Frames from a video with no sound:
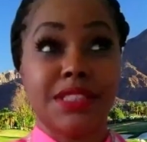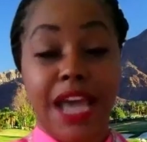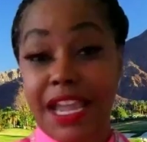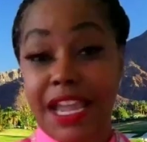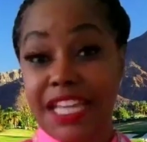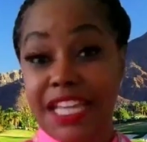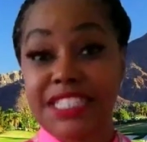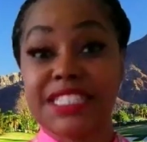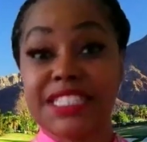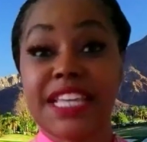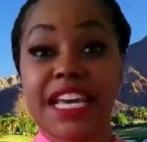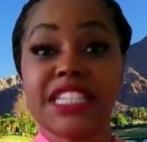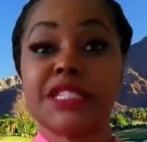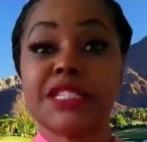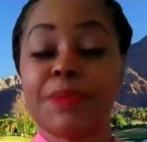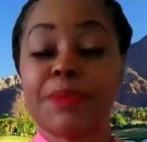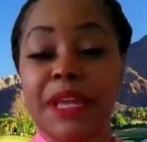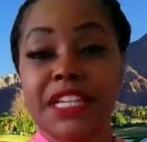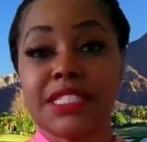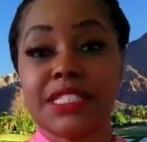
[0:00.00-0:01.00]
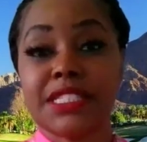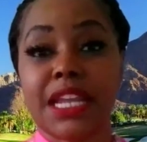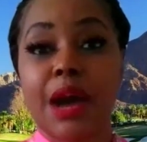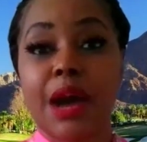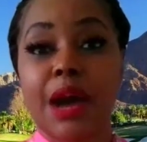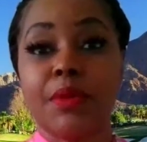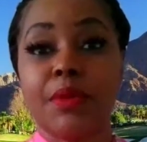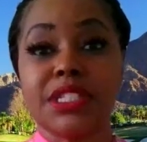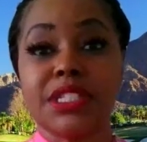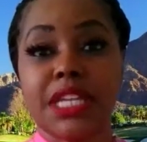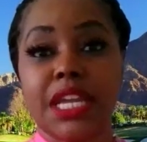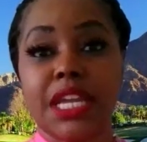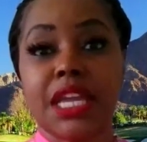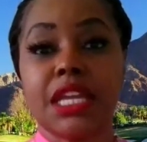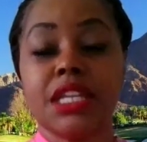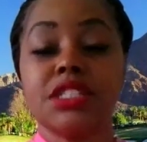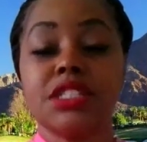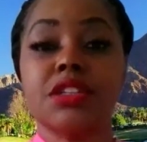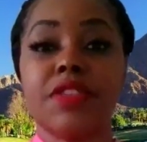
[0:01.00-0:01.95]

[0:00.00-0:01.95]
I guess that space that I was in.